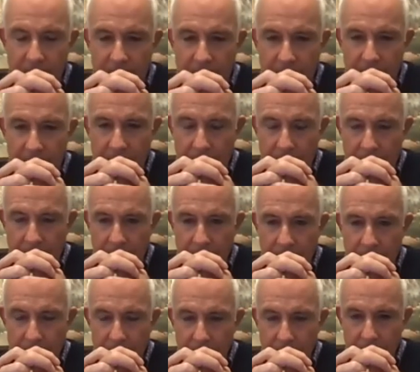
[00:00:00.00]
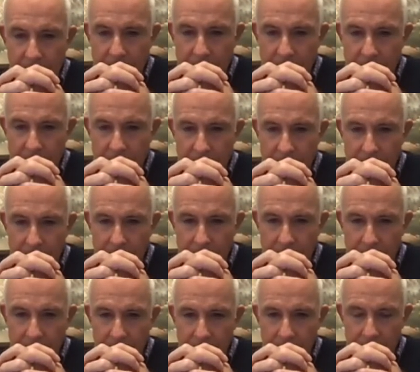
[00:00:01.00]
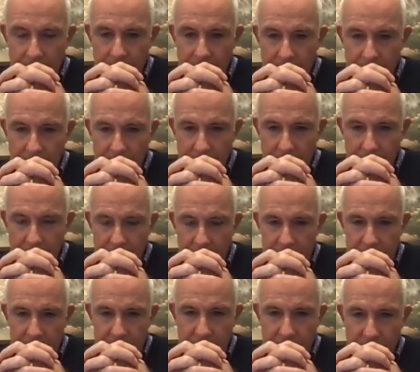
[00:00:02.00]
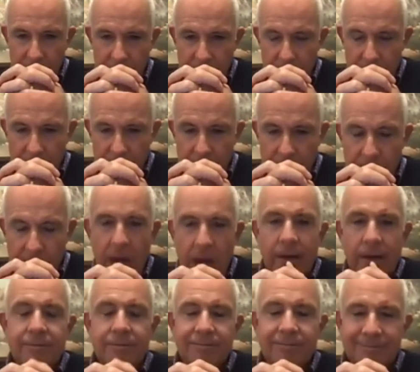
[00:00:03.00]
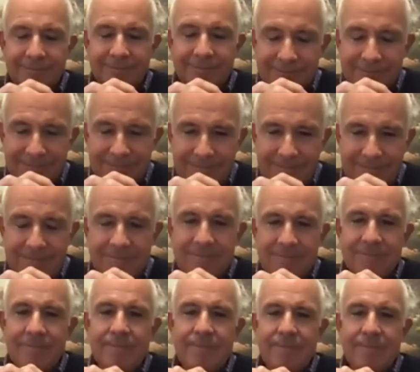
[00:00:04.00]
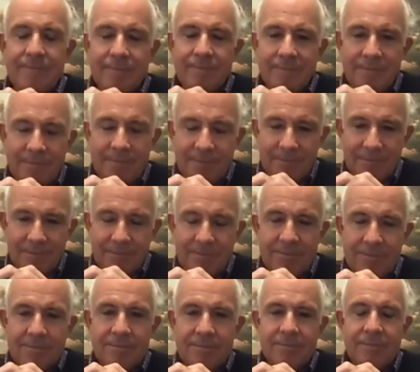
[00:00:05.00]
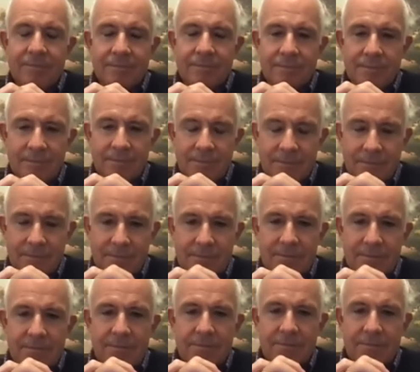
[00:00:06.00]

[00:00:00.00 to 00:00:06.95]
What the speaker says: (not speaking)